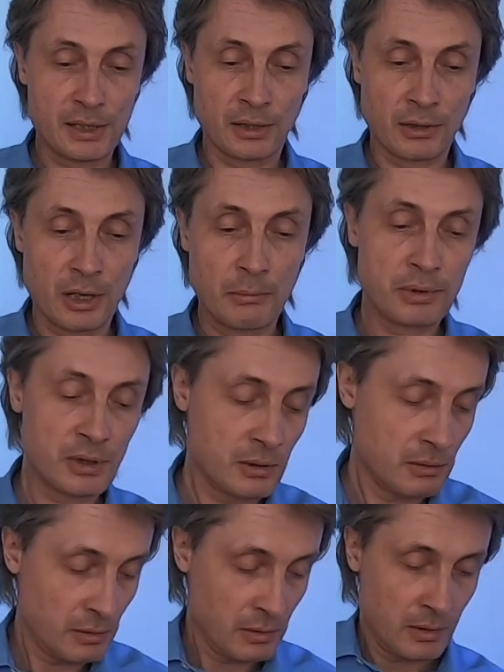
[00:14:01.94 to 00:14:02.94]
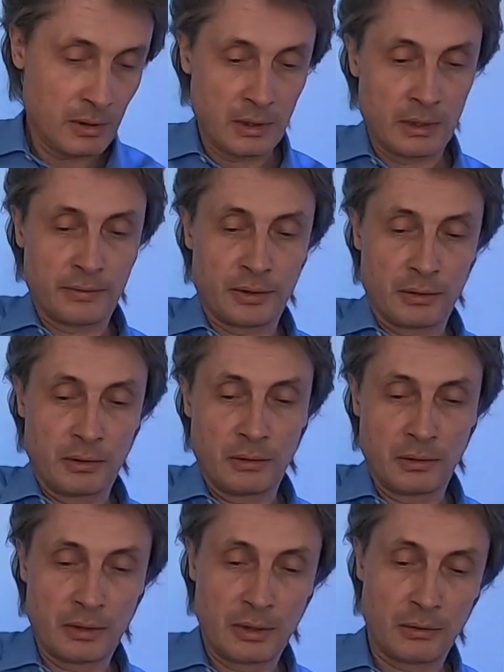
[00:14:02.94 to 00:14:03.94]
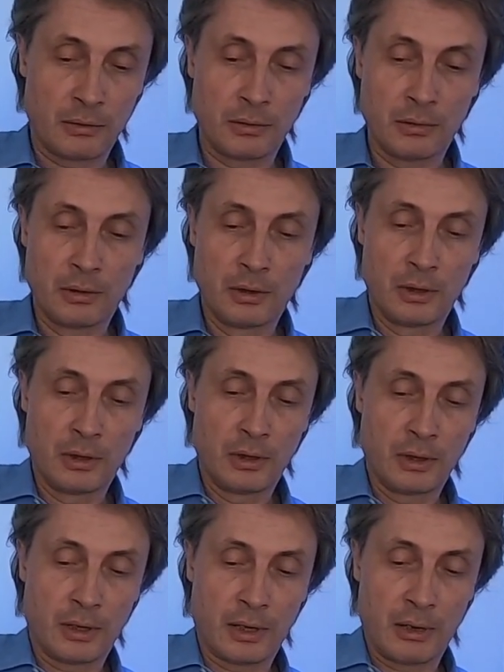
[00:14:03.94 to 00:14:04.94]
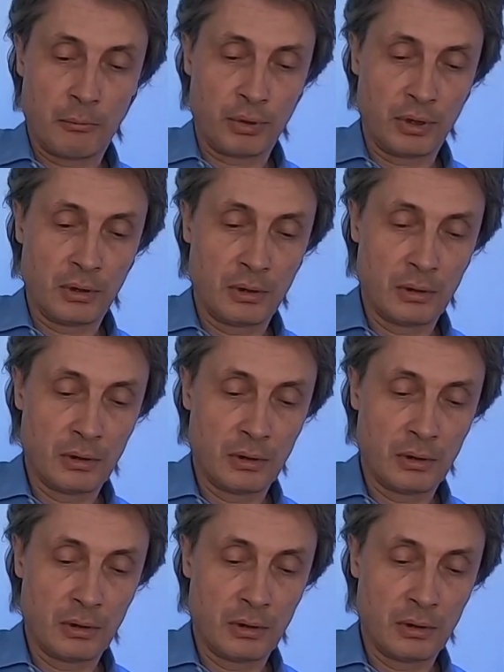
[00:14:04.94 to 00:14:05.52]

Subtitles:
and cups after our camping.